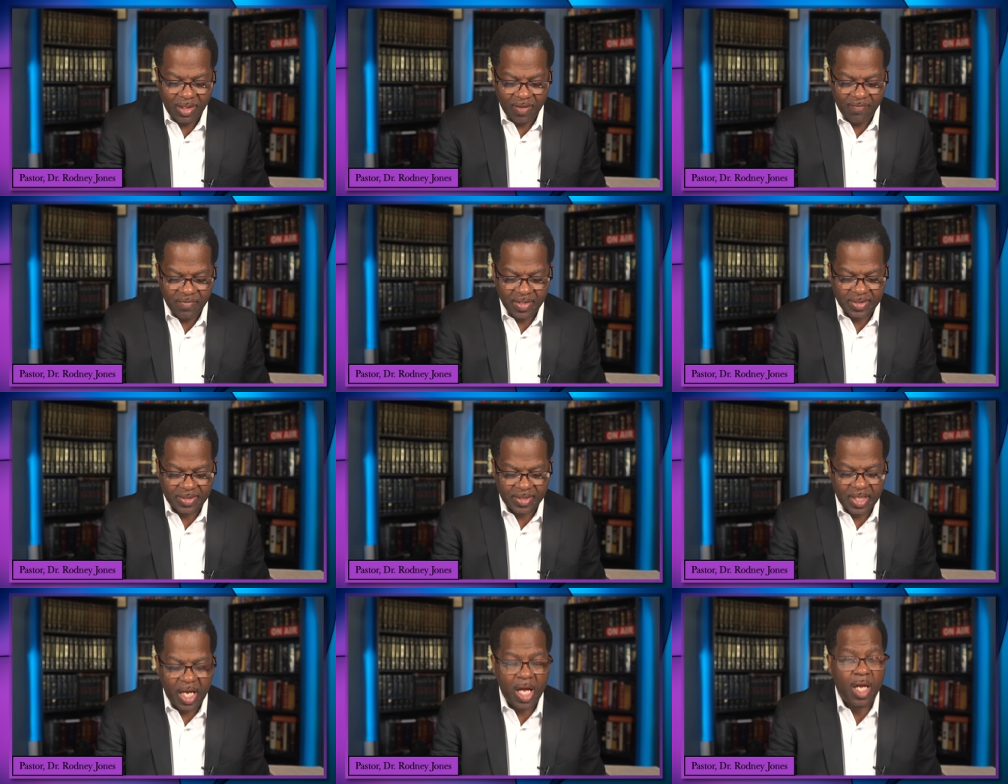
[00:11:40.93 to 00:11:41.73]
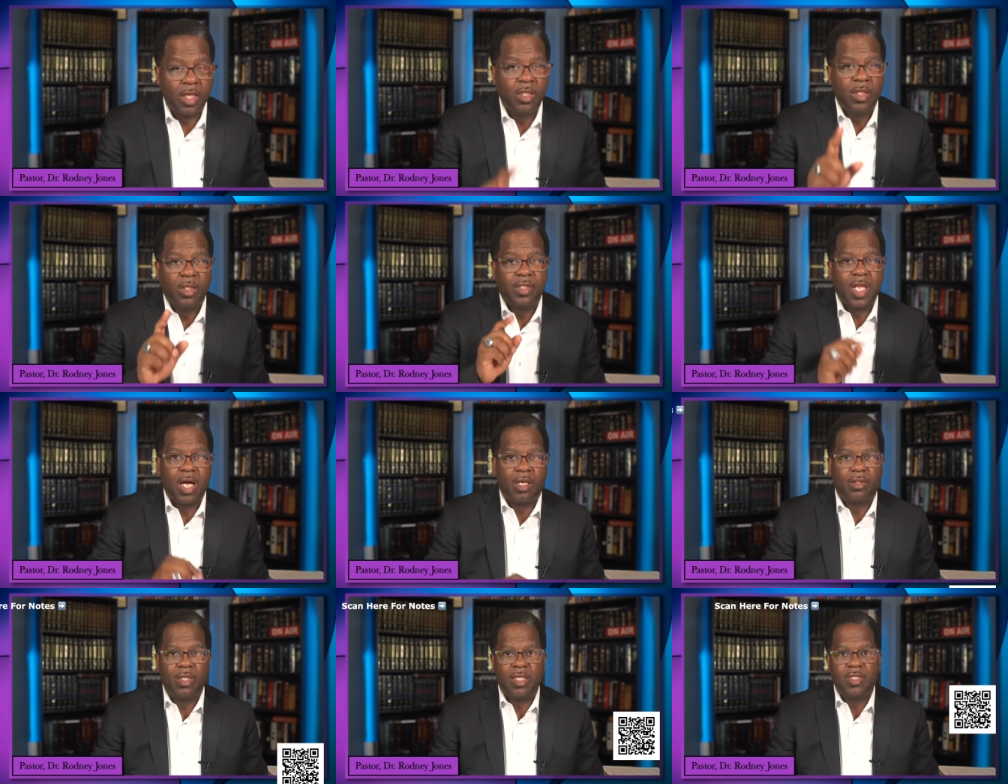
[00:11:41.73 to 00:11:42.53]
I love this guy.
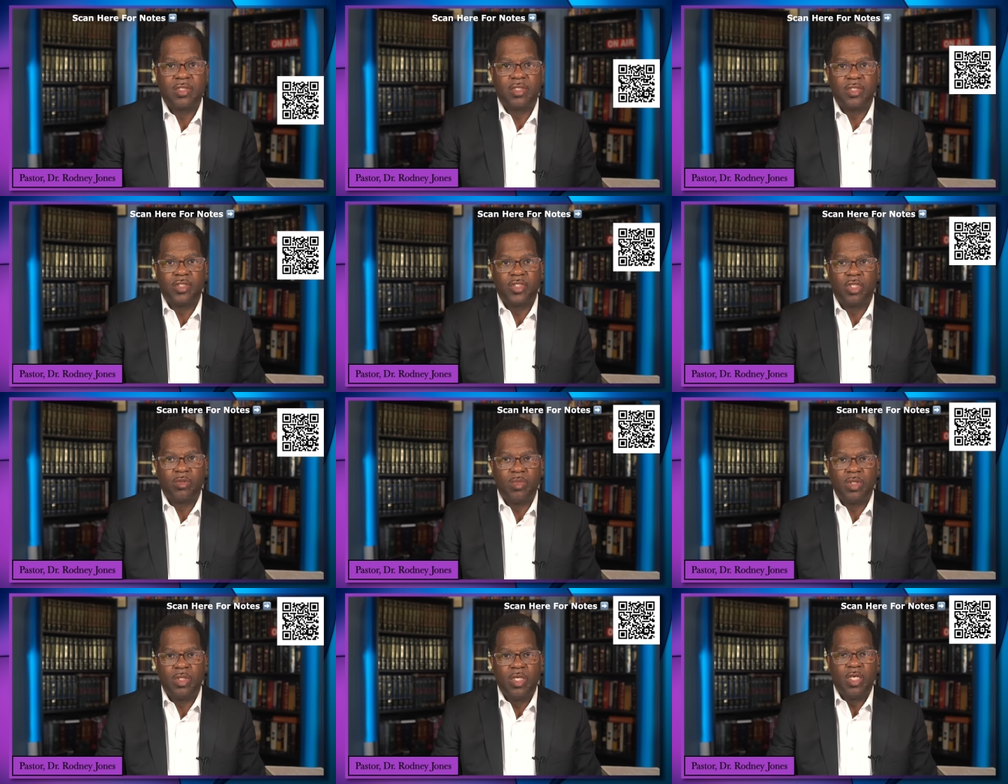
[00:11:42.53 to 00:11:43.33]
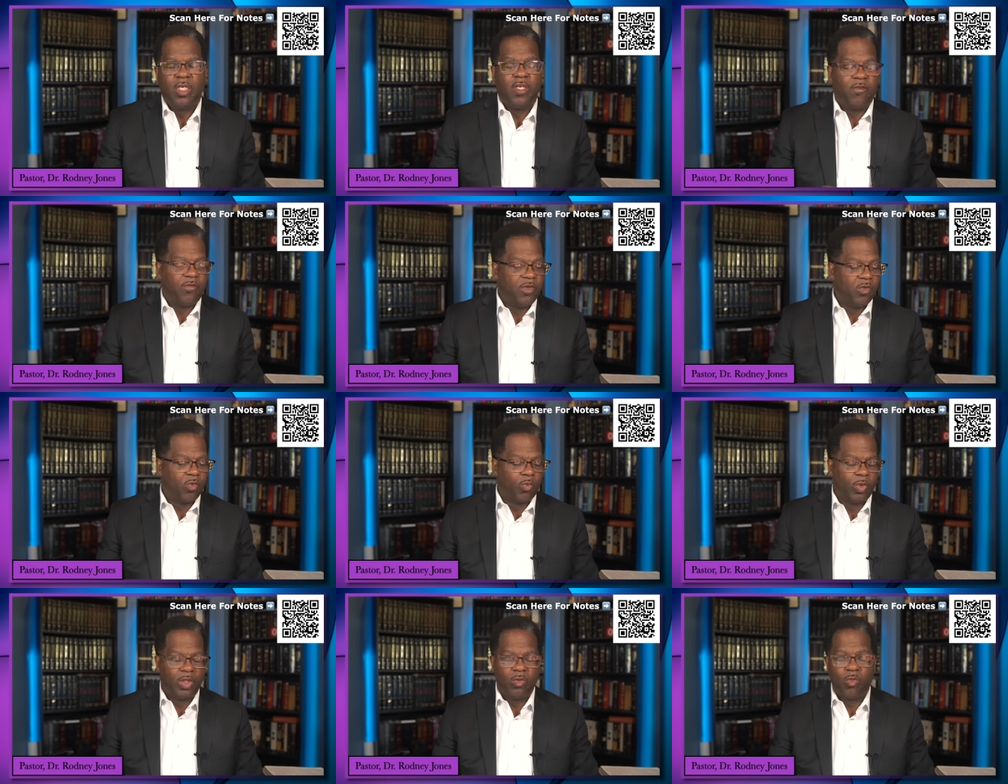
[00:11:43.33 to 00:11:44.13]
Now, ladies and gentlemen, if
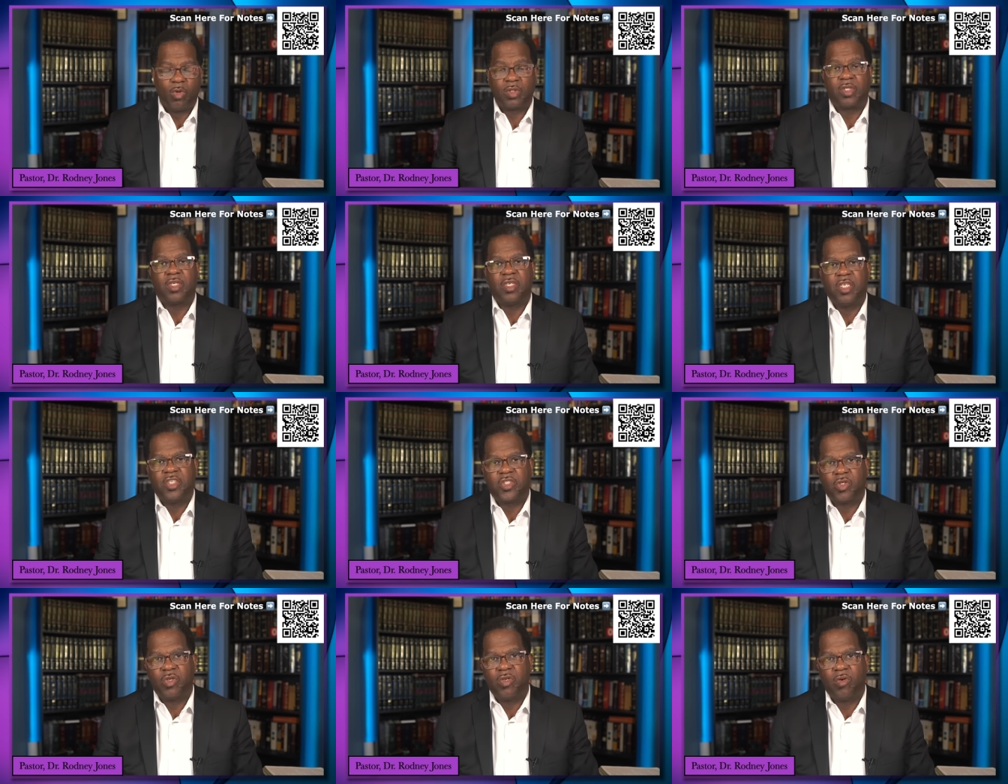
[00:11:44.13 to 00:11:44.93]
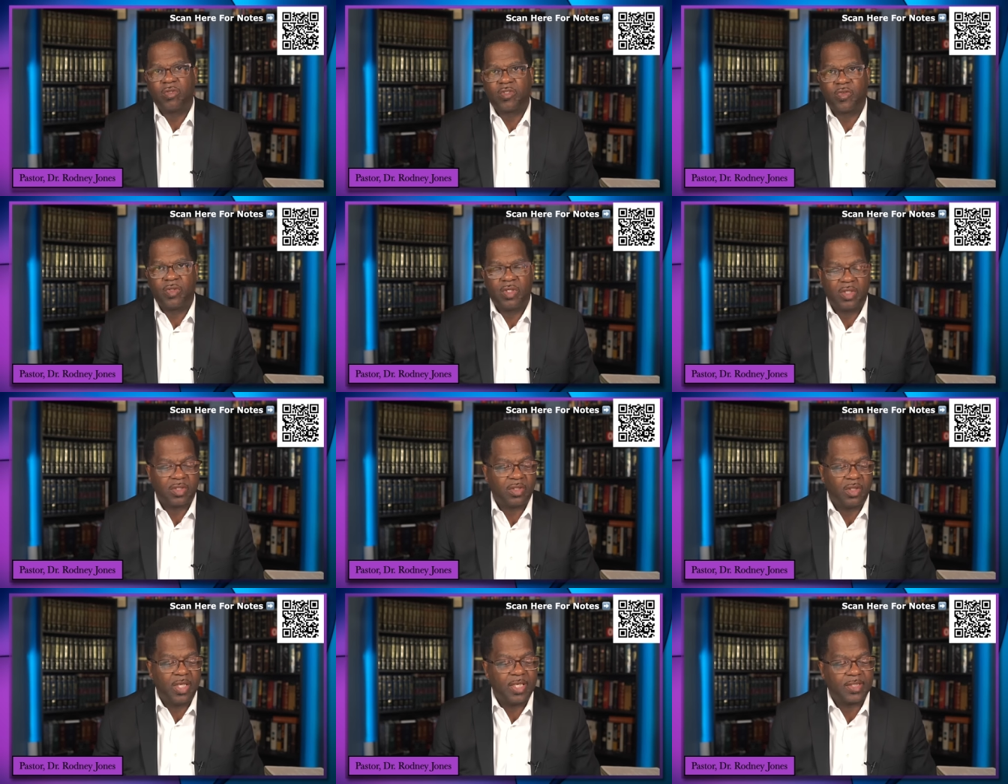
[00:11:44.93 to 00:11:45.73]
you really want to get your notes for
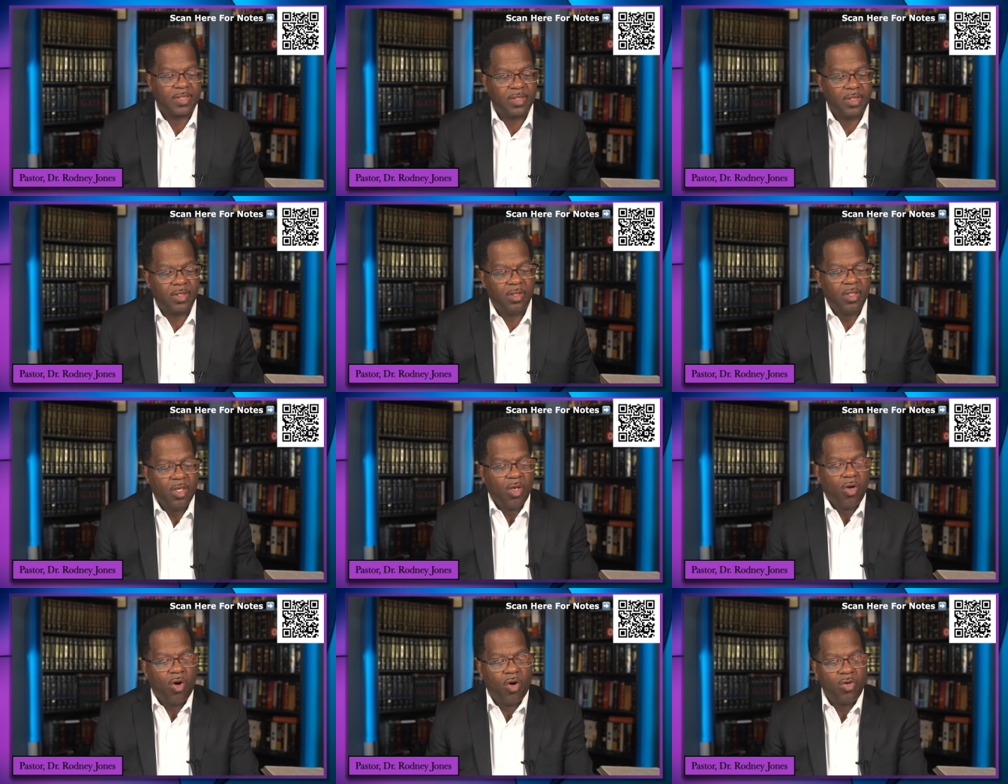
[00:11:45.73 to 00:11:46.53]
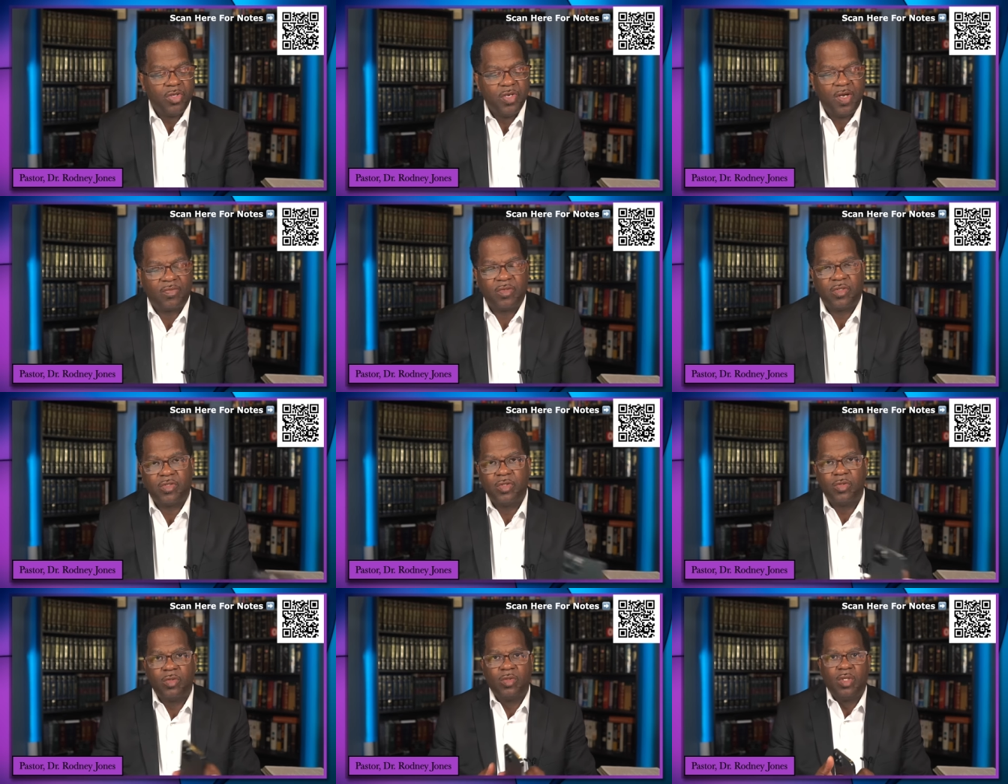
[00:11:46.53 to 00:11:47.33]
this lesson, all you have
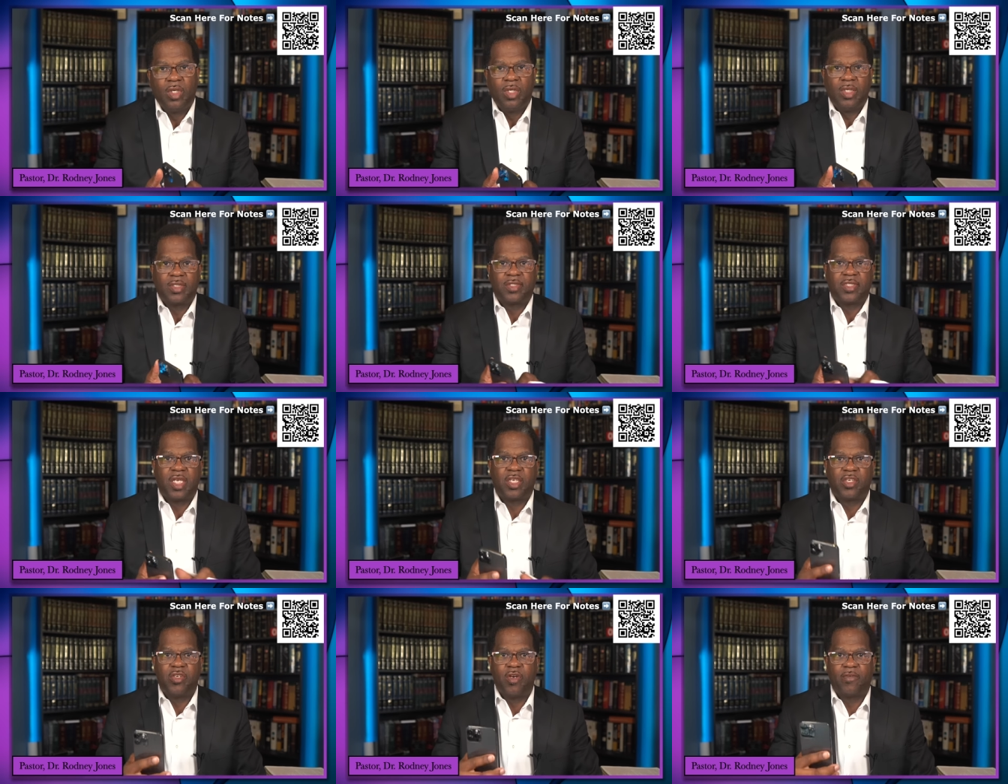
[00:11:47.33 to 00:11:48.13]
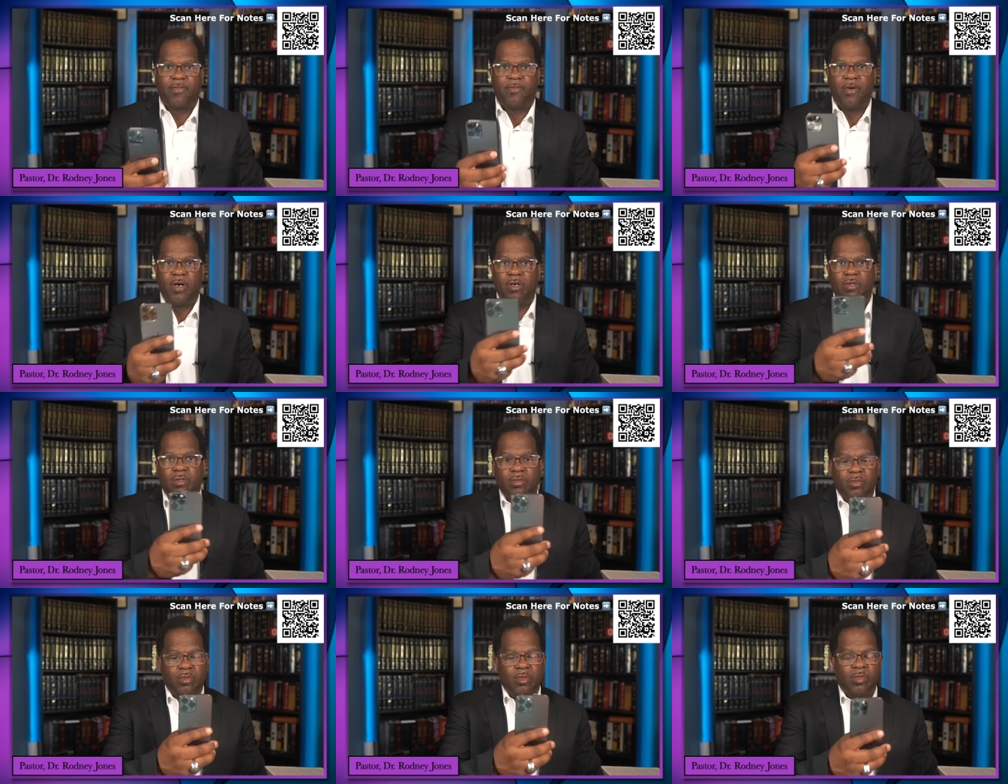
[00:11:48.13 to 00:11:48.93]
to do is take your
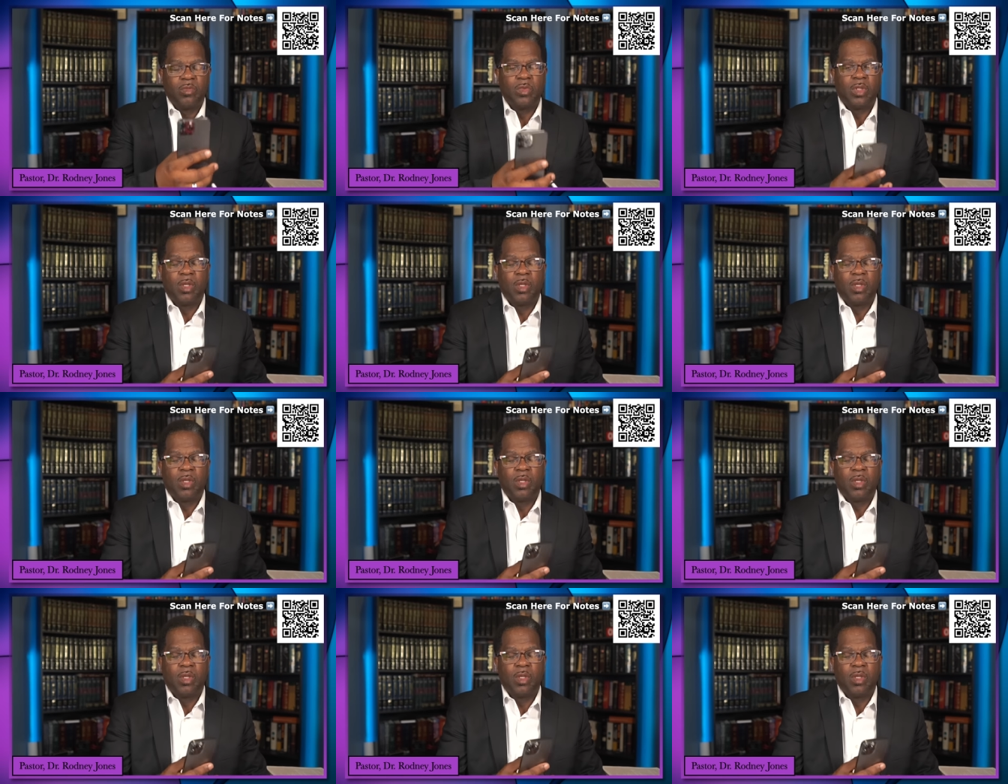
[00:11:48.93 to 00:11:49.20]
phone,